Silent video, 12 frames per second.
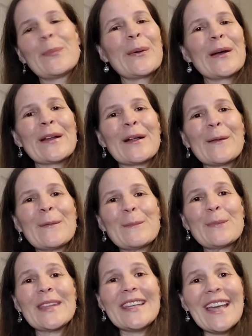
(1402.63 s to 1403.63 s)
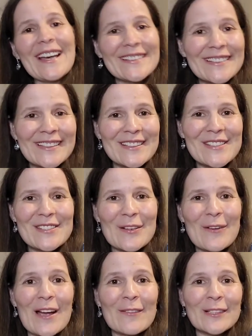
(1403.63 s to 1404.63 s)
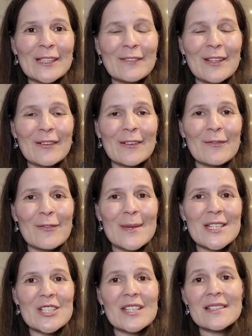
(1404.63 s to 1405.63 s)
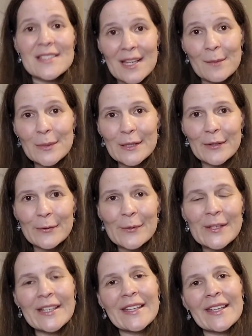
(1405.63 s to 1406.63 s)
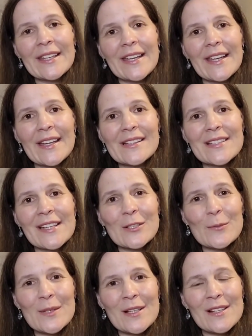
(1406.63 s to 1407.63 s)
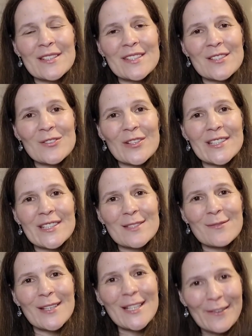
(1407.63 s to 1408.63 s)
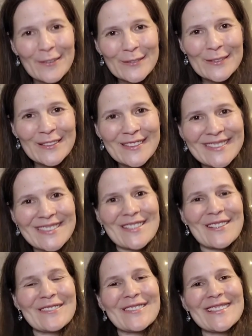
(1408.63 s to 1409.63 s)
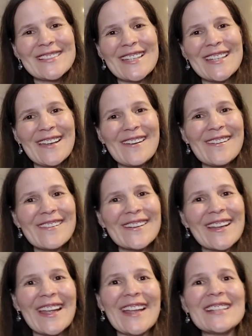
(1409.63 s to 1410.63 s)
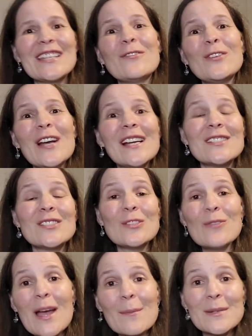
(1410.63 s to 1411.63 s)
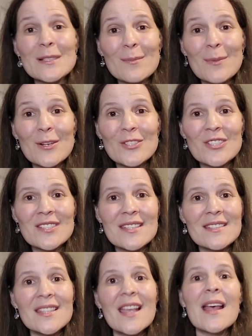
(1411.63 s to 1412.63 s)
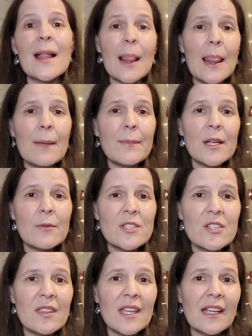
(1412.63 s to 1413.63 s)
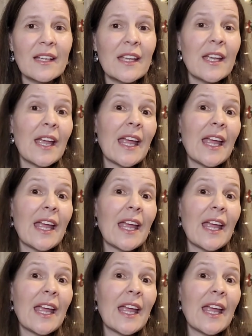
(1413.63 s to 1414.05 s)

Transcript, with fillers: But um, yeah, so I will leave their information down below. And I hope you guys enjoyed this video. So take care. And if you guys do happen to purchase this, let me know what you think.